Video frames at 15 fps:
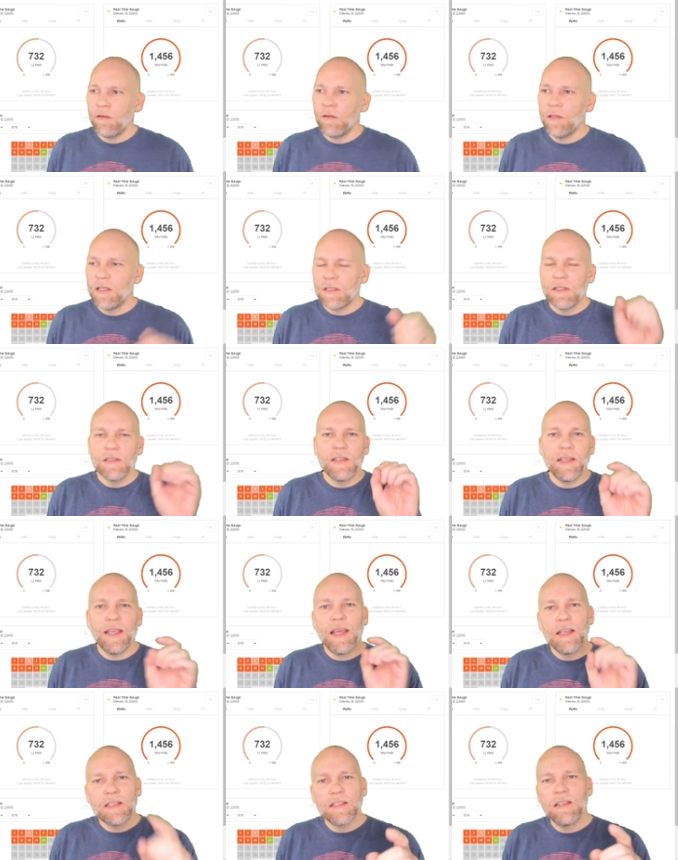this is the
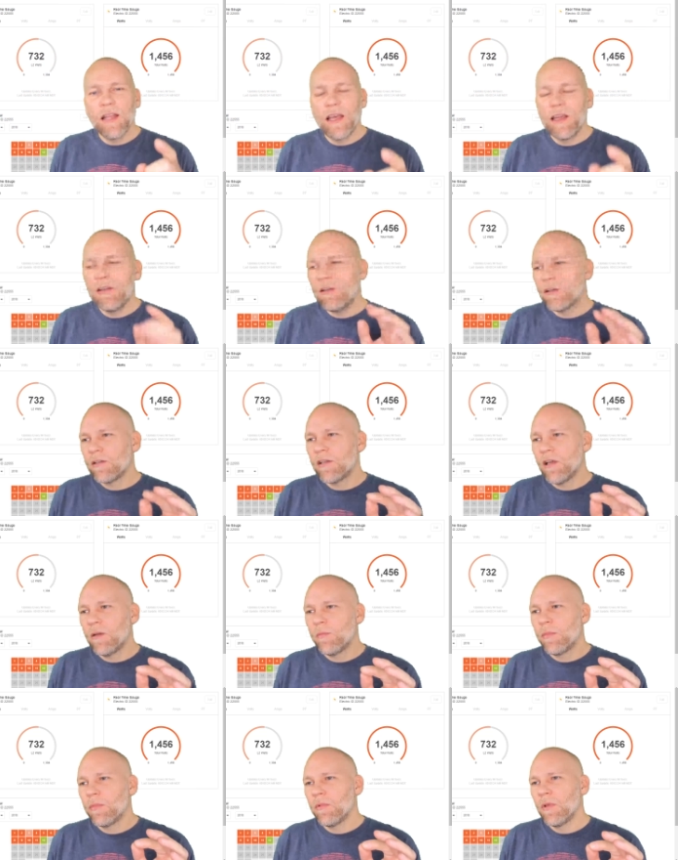S9 hooked
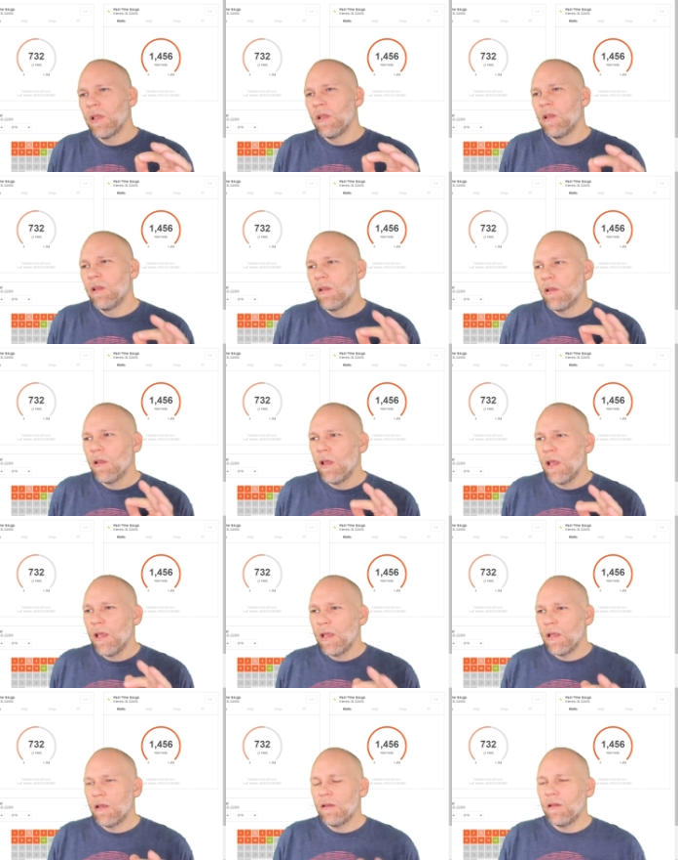up.
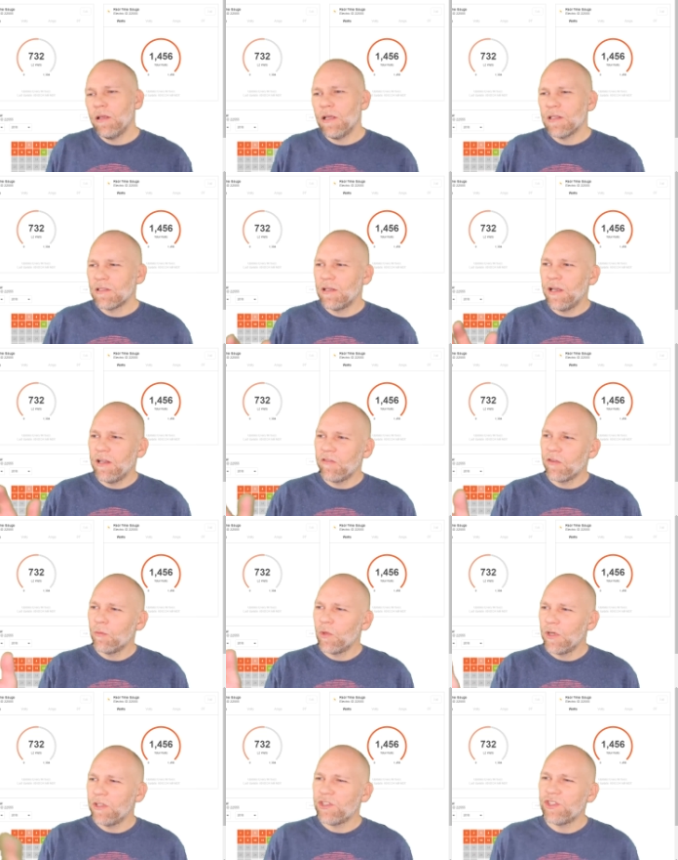And the S9 from
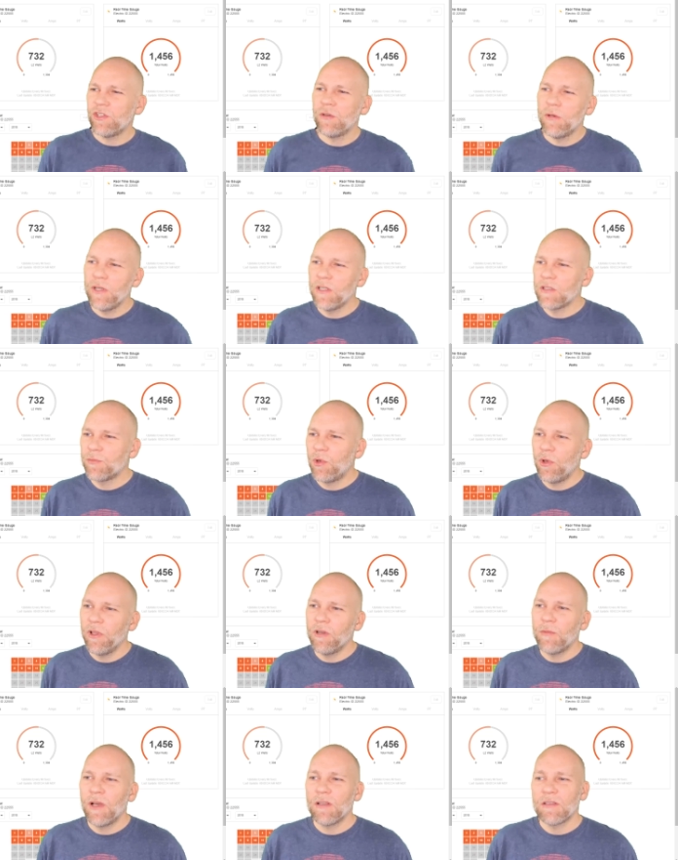what it's showing is
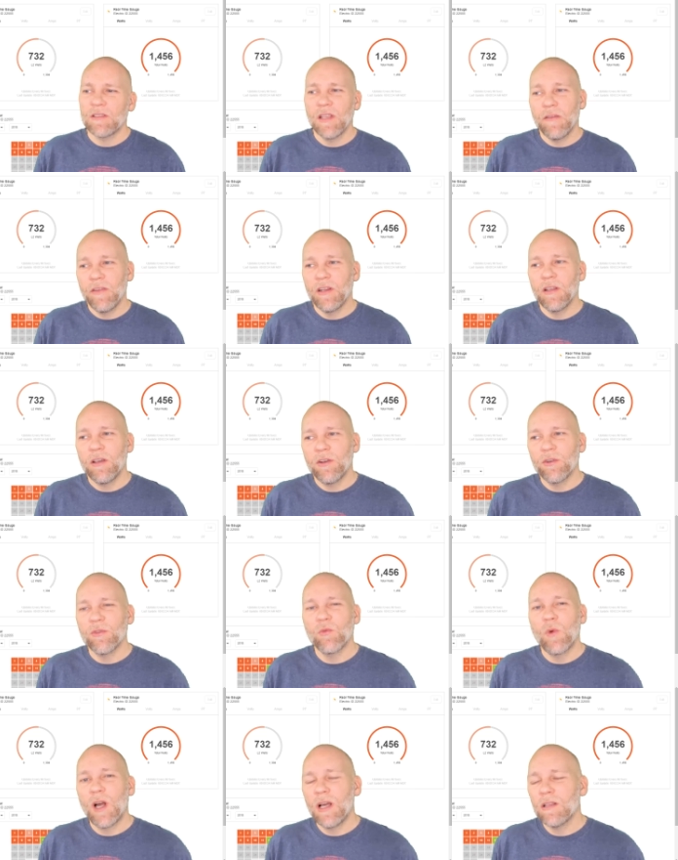pulling about 700
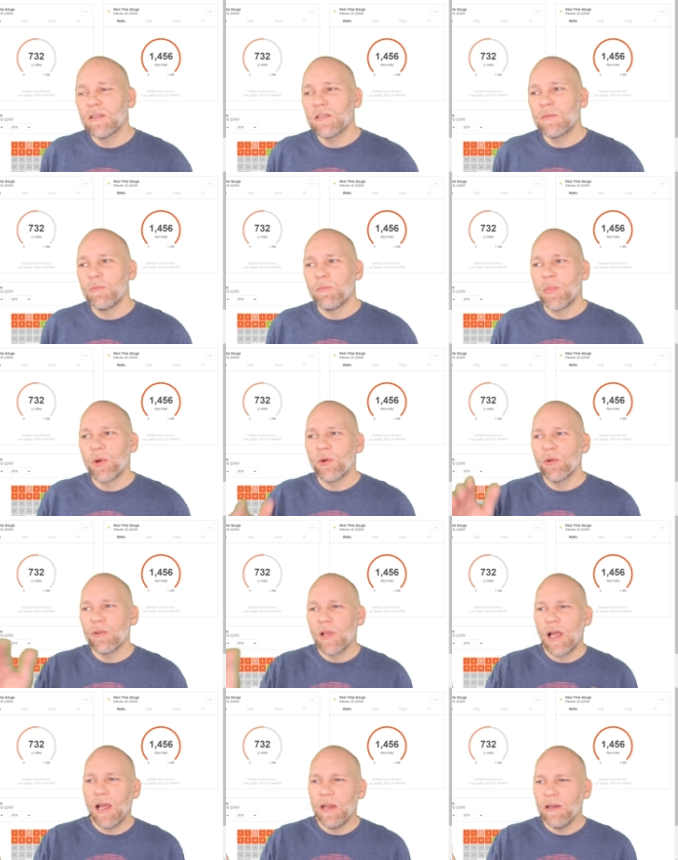watts per
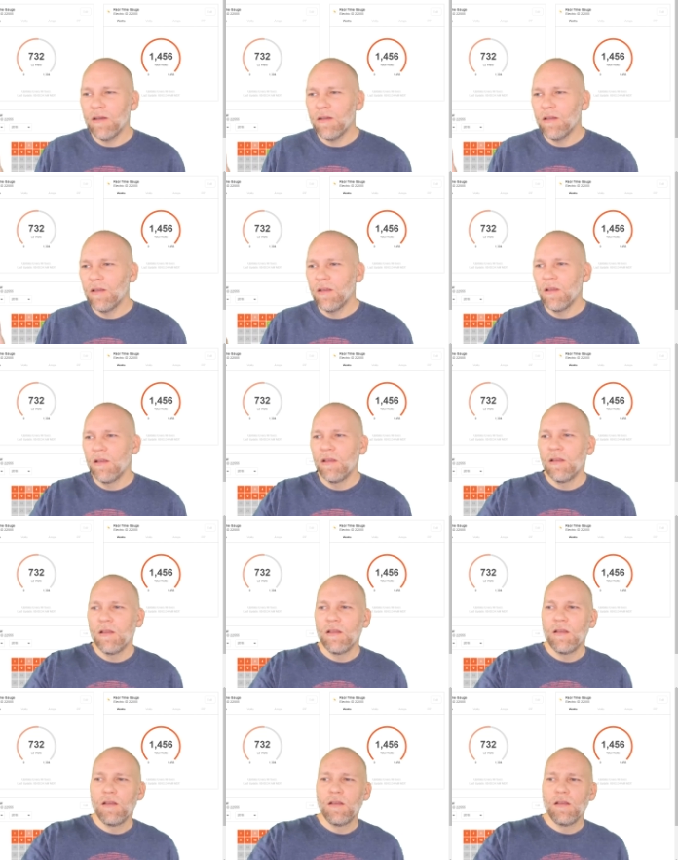line.
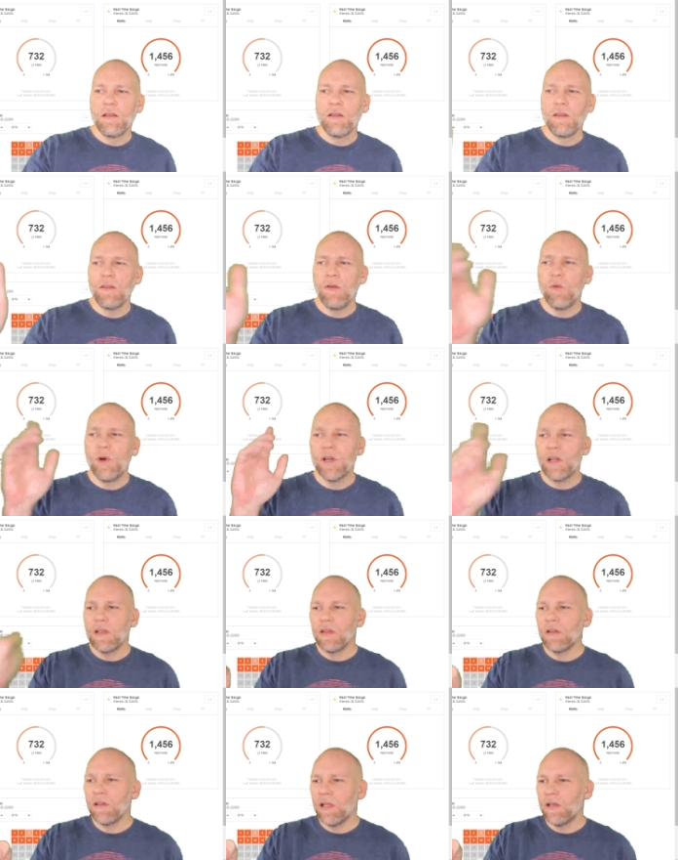The one on
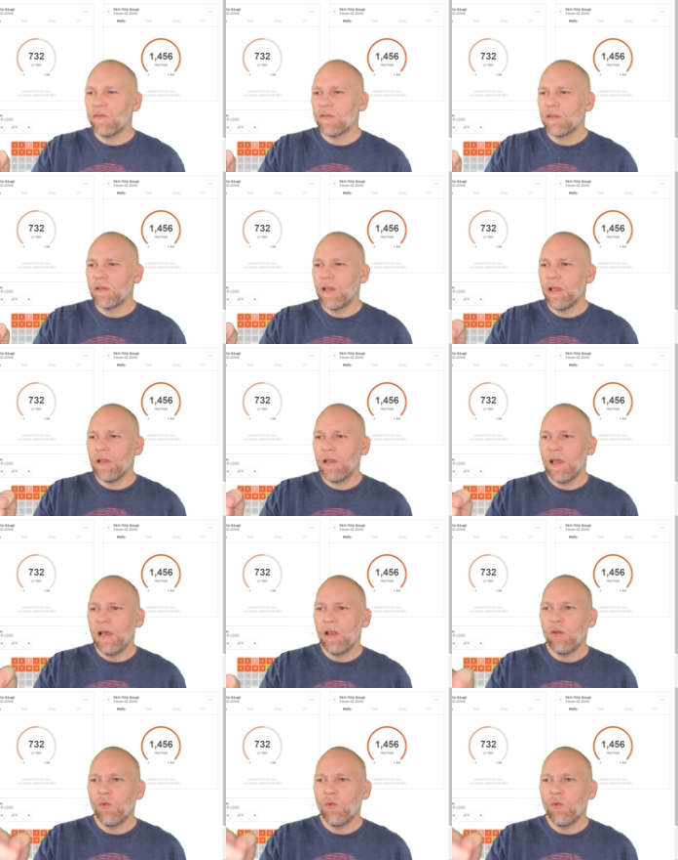the left,
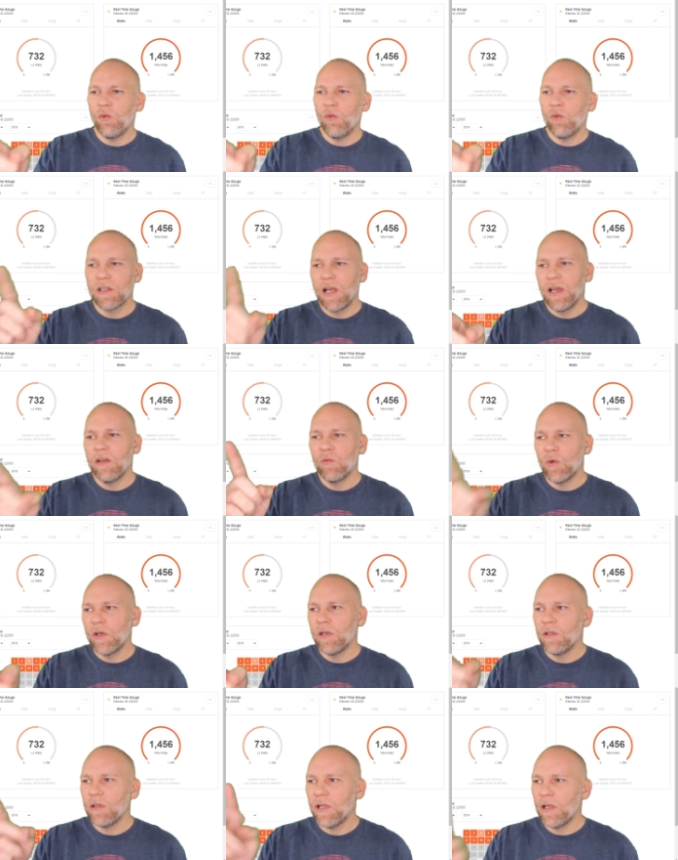L1 is line
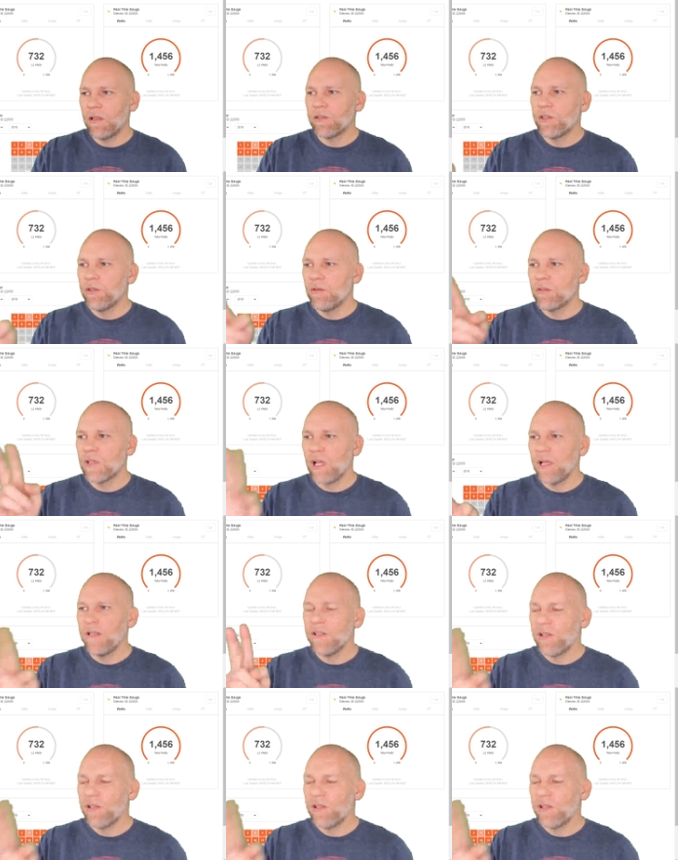1, L2 is line